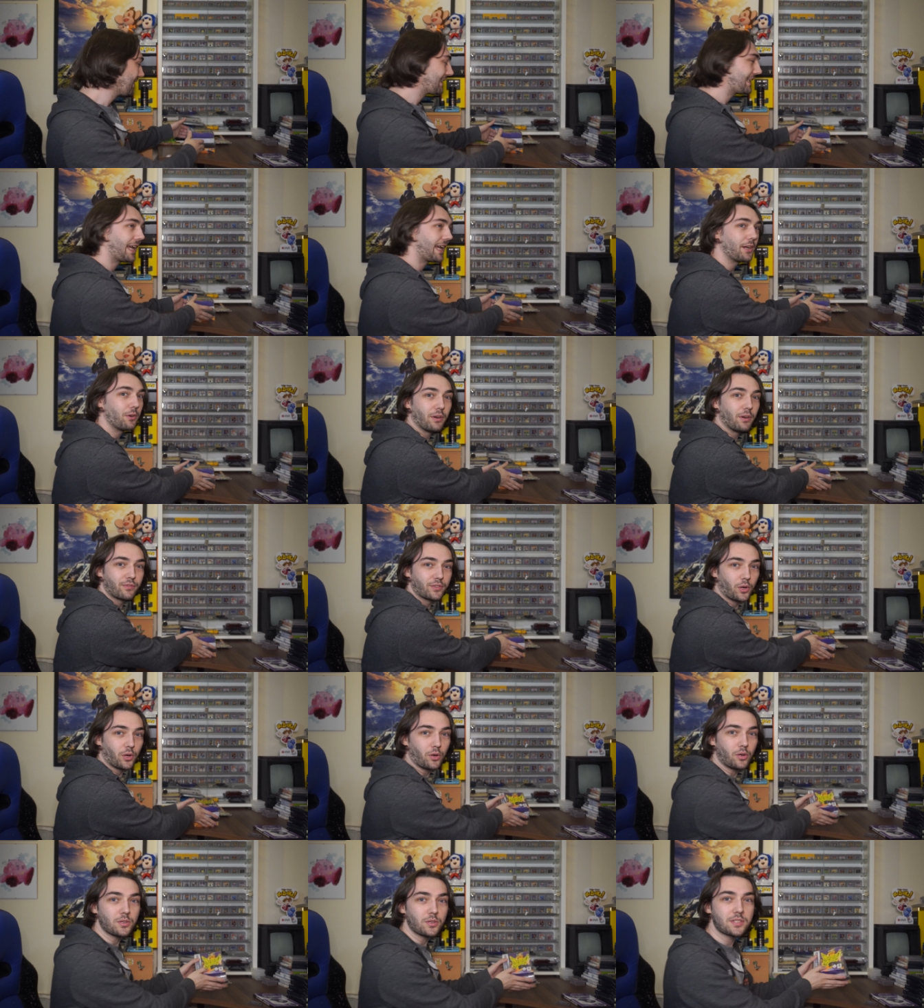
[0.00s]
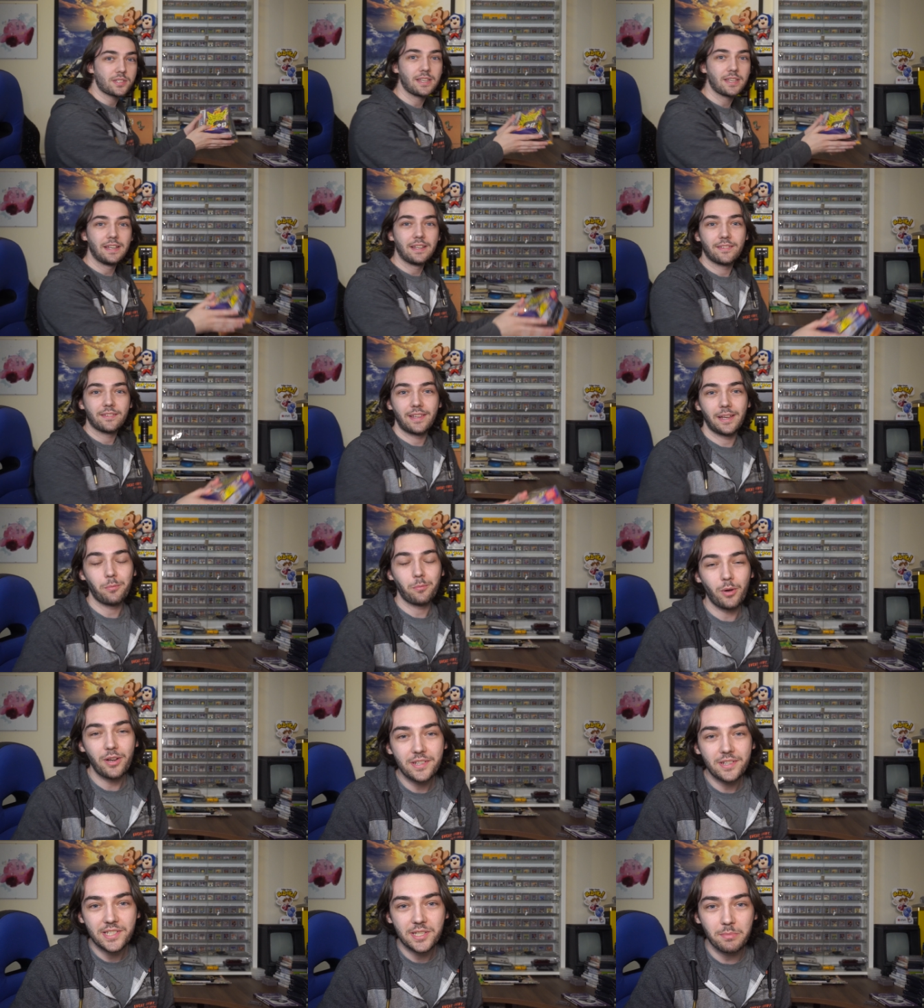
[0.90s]
Now, of course, there
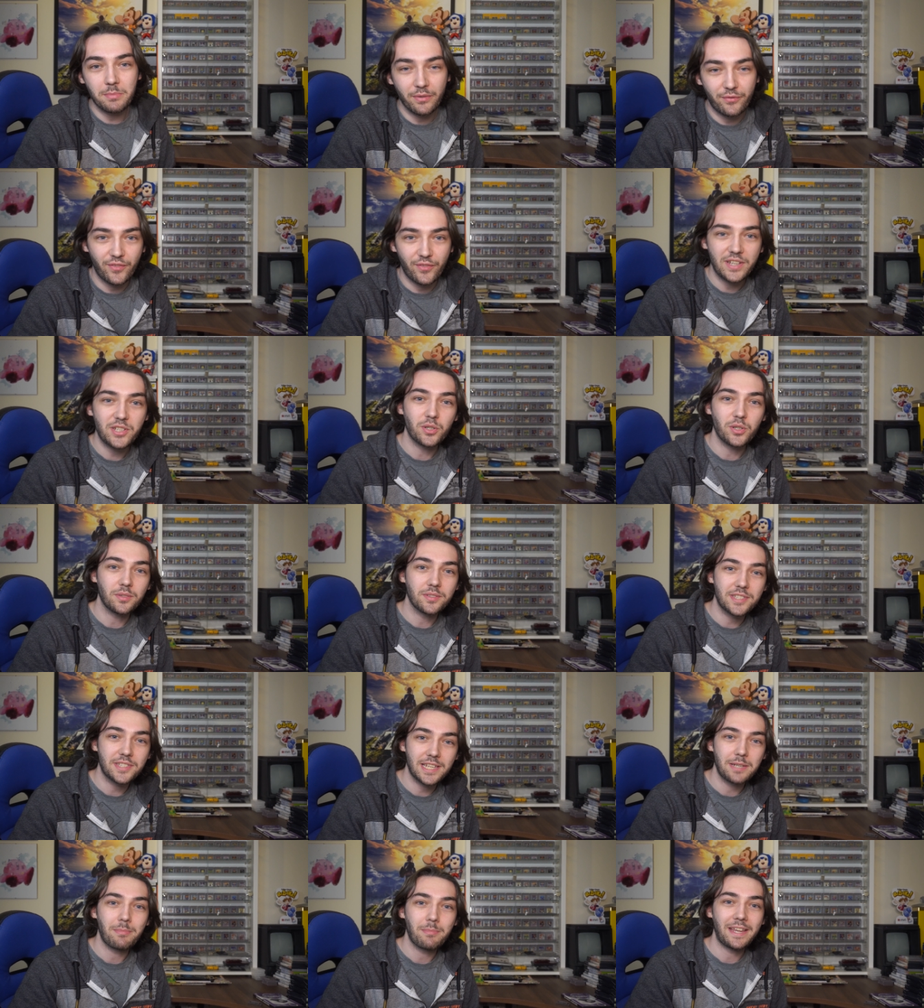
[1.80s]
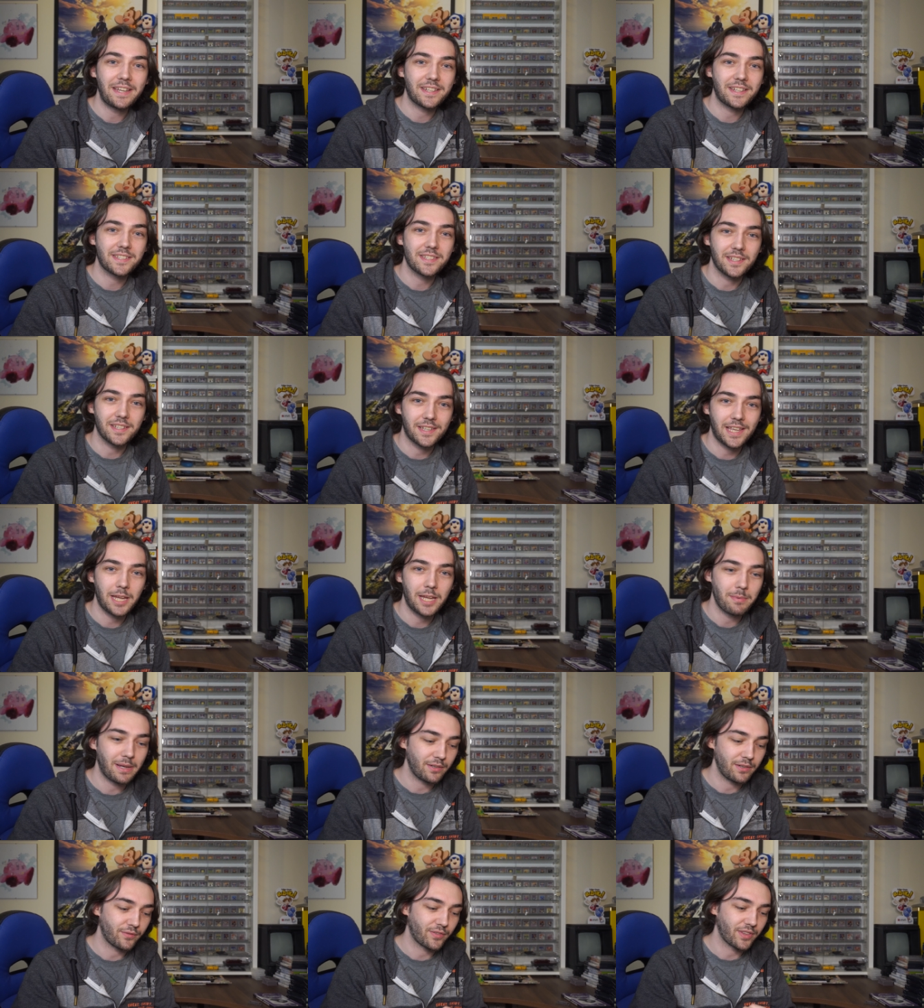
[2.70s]
were some official demakes that
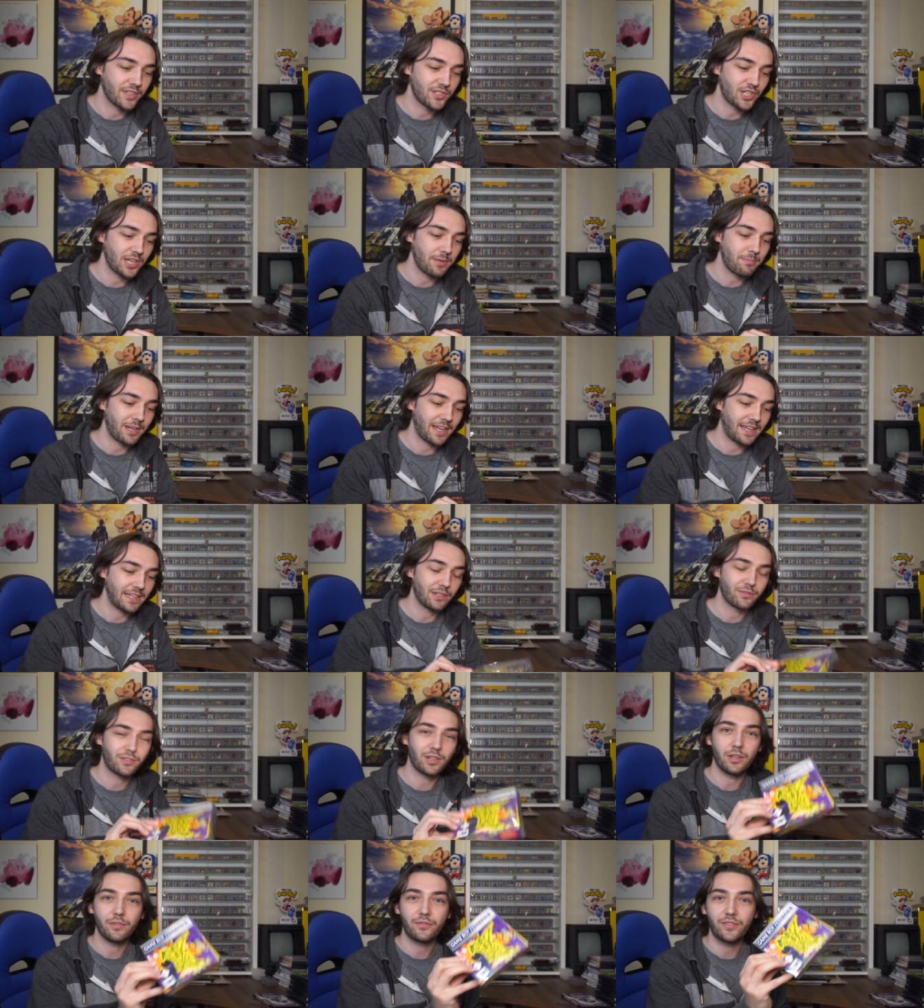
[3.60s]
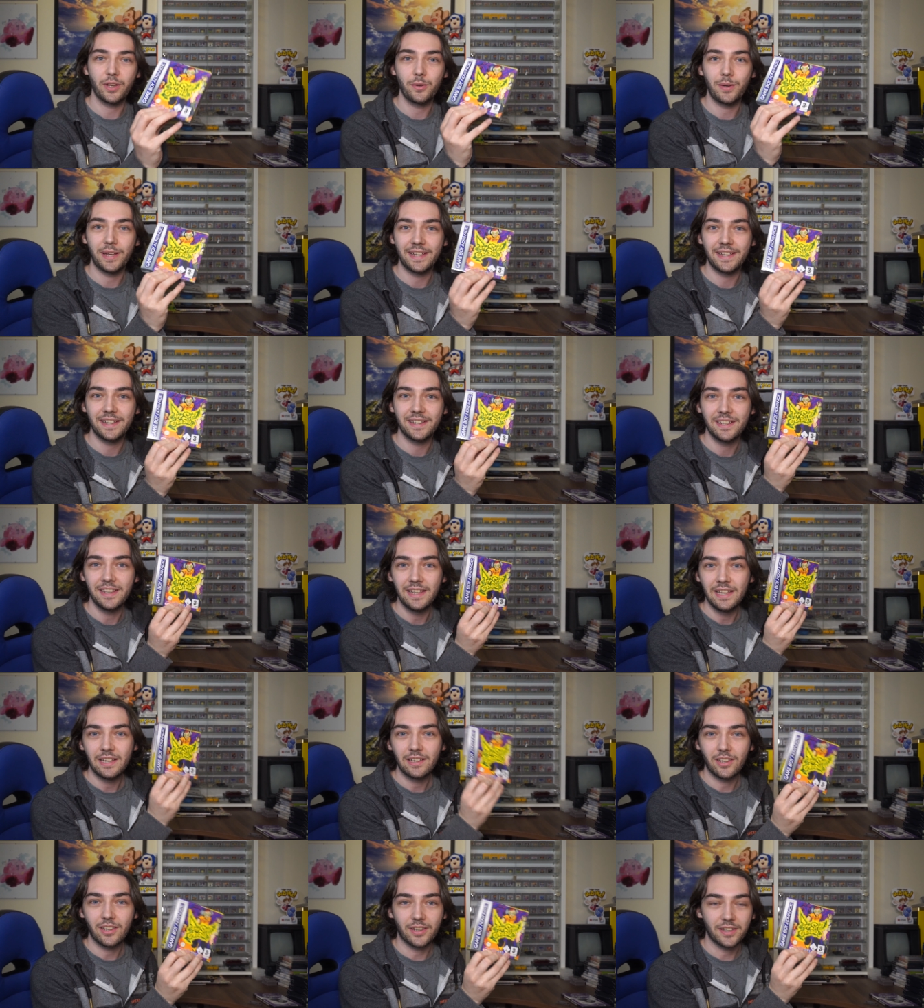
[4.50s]
came out for the GBA. I've got a few here,
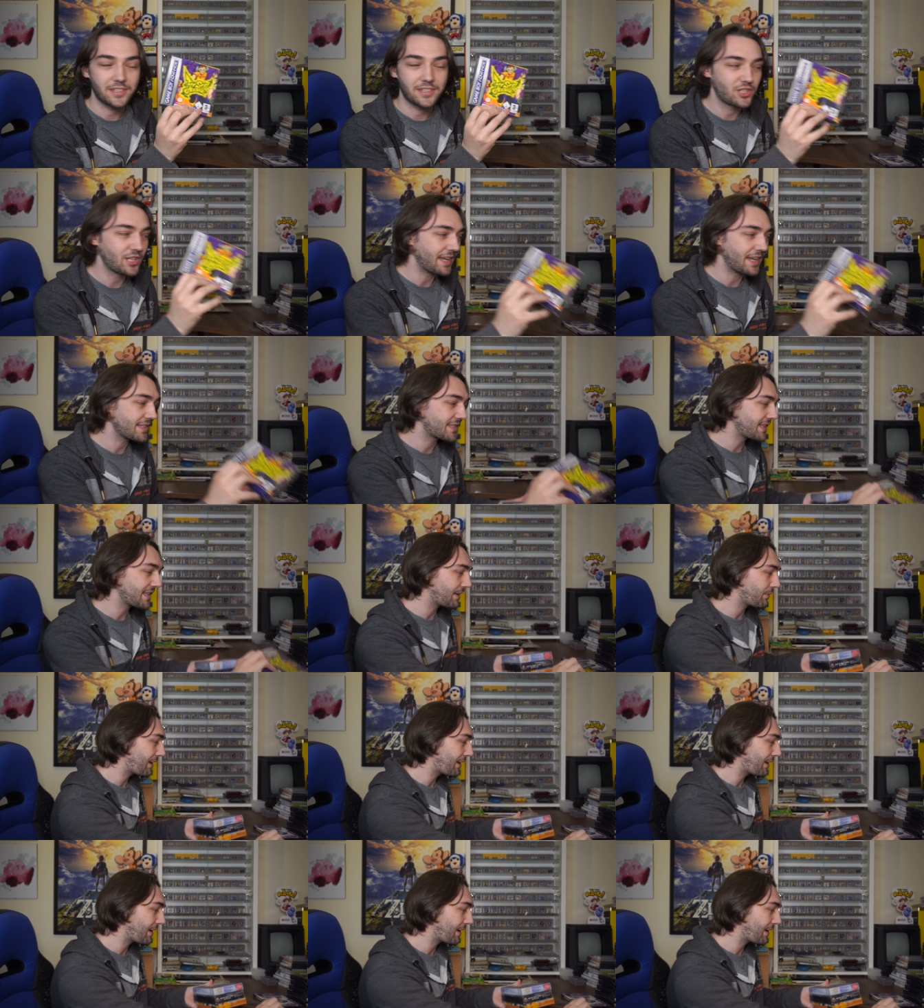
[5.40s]
like Jet Set